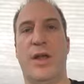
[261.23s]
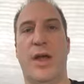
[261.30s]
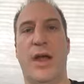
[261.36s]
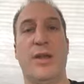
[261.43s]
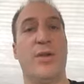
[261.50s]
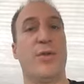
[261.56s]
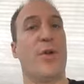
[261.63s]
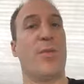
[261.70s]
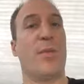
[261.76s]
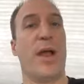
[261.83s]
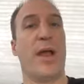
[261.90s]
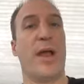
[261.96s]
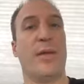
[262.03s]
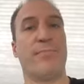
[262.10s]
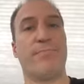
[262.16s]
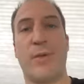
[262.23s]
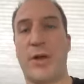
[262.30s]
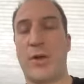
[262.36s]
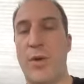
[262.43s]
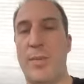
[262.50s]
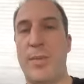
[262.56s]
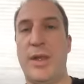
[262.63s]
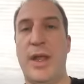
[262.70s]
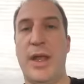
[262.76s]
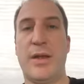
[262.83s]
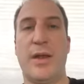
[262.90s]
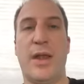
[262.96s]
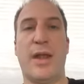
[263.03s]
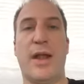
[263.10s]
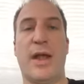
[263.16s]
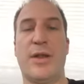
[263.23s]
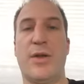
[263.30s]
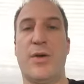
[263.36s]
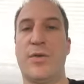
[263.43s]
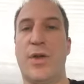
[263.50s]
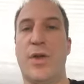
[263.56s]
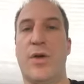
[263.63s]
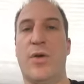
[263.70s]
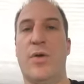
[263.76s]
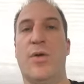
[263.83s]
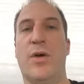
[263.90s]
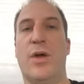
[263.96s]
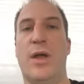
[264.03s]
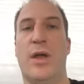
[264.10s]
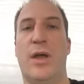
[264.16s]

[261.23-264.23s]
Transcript: I don't know my equipment yet, and I don't know